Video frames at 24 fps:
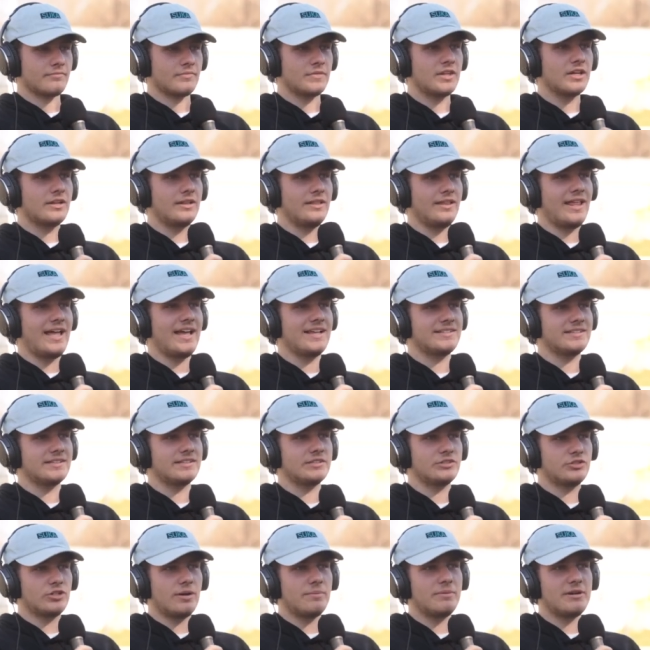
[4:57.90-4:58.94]
The
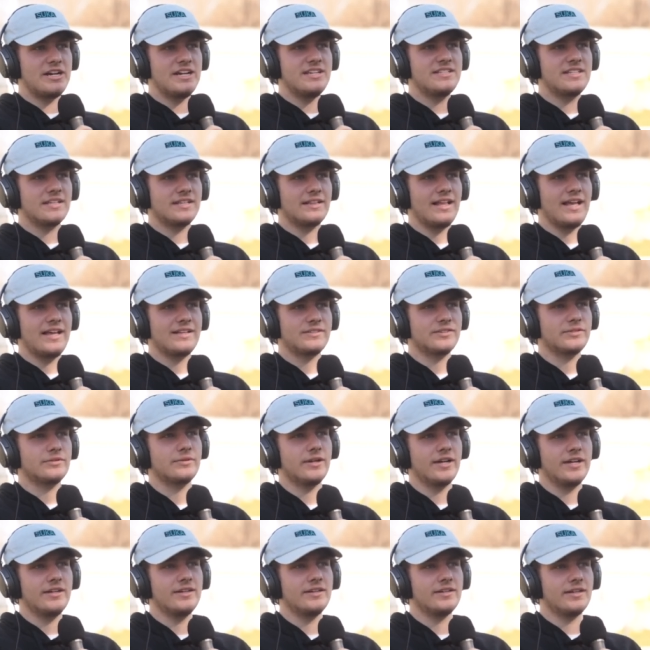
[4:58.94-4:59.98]
classic strawberry the is classic, the classic strawberry.
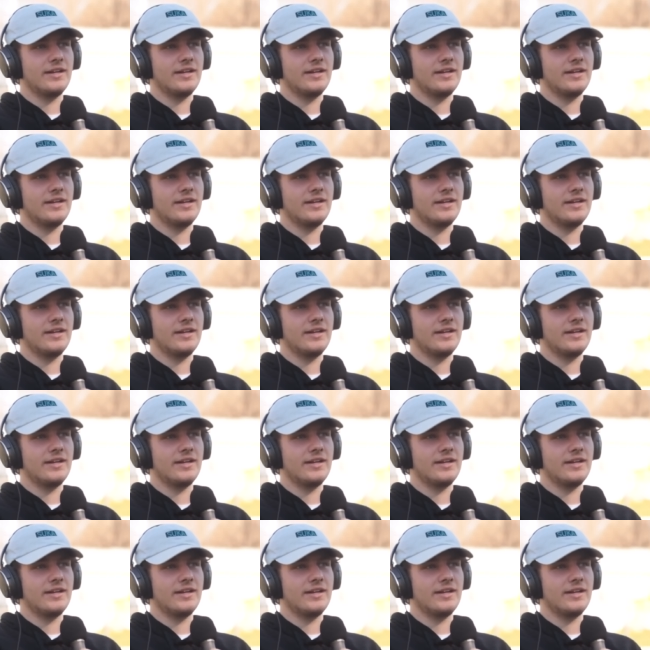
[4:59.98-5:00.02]
right?